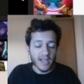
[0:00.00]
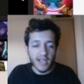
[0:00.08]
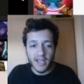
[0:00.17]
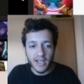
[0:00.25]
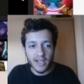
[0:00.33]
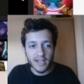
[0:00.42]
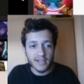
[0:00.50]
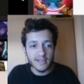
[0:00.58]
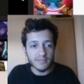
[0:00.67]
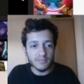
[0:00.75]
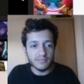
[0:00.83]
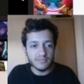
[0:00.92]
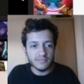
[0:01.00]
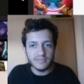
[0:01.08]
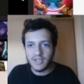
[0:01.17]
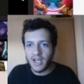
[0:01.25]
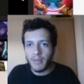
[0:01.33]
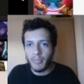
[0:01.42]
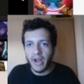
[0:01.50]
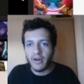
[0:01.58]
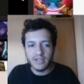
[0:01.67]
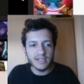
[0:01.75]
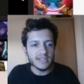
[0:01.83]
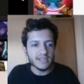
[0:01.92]
And
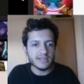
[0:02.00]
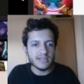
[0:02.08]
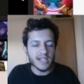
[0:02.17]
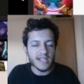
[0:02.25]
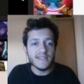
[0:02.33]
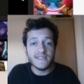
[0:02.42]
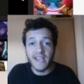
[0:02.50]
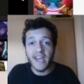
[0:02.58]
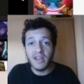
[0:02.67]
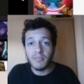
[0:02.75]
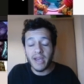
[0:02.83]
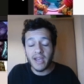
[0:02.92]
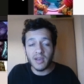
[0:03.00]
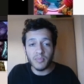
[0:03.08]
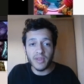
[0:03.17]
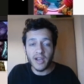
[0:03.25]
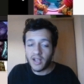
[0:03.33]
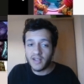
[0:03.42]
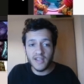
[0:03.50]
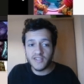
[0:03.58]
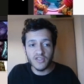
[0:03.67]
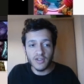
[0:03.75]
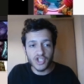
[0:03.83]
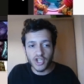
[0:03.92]
apparently, he's getting back up there.
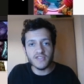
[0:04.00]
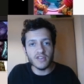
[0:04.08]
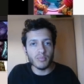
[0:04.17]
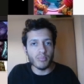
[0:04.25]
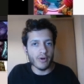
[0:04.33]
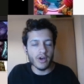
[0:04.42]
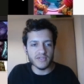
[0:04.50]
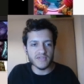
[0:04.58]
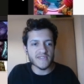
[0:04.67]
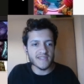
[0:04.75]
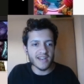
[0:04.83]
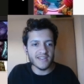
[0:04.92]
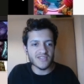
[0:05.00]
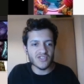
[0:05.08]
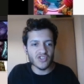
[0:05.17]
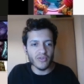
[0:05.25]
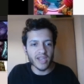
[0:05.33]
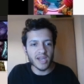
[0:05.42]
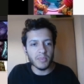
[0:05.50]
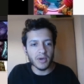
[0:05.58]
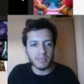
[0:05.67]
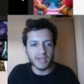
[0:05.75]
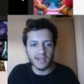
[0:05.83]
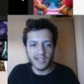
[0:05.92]
It's not just on bronze that he's showing up
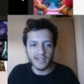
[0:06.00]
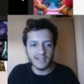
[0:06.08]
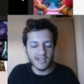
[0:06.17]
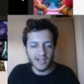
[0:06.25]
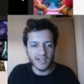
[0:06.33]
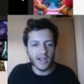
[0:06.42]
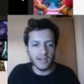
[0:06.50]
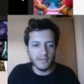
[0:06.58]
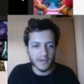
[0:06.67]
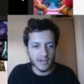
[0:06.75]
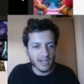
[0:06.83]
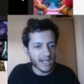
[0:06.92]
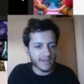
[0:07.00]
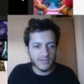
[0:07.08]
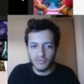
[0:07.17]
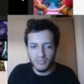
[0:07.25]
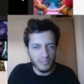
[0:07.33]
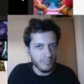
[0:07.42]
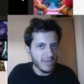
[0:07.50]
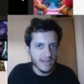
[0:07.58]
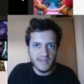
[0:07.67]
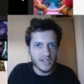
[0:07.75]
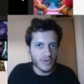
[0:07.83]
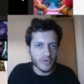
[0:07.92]
on mid lane. Even like to
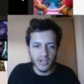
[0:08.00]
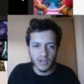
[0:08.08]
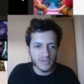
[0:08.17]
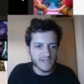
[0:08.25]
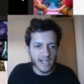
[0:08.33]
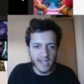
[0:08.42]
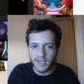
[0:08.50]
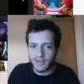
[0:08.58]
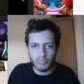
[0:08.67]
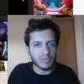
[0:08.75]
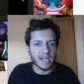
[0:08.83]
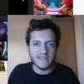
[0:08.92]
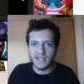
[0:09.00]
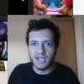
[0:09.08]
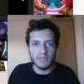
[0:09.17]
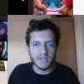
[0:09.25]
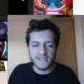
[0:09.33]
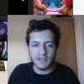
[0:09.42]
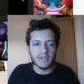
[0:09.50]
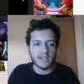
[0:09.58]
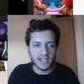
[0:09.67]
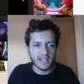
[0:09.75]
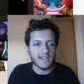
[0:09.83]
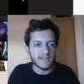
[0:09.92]
meet your elos like platinum and something
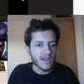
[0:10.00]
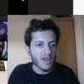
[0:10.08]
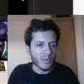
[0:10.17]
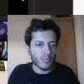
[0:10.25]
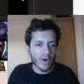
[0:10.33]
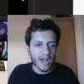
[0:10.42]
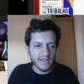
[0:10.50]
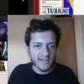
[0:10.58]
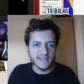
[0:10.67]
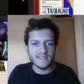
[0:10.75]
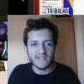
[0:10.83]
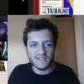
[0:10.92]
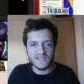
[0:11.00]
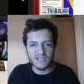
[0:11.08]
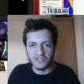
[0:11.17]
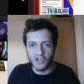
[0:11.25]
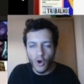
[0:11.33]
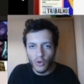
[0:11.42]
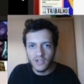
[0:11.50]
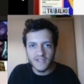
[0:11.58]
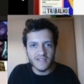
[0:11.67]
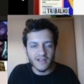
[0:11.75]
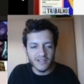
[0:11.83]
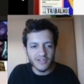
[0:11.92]
like that, Brand is slowly
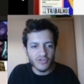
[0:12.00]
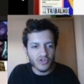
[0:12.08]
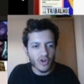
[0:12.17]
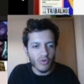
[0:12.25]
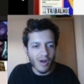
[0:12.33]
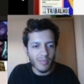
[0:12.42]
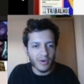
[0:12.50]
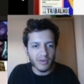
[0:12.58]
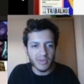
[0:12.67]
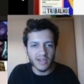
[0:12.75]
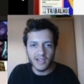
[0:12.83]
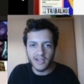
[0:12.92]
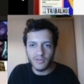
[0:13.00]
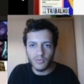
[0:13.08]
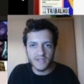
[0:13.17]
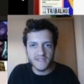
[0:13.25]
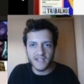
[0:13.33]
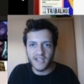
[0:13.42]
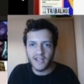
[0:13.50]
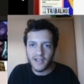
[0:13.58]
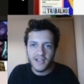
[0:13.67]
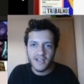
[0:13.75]
starting to show up on mid lane once again.